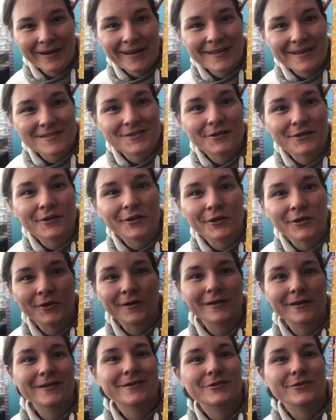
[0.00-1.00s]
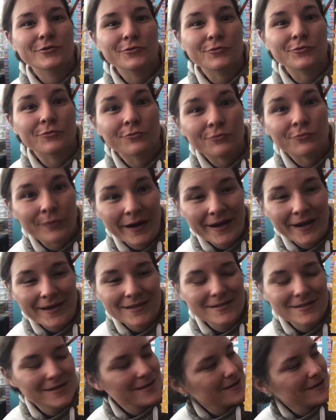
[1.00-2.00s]
it's going to look
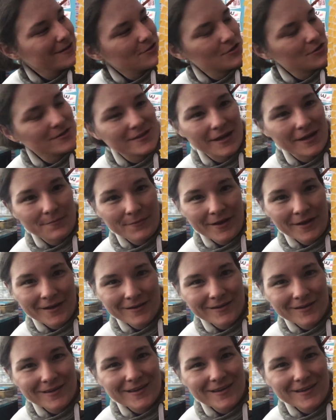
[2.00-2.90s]
great, just like mine.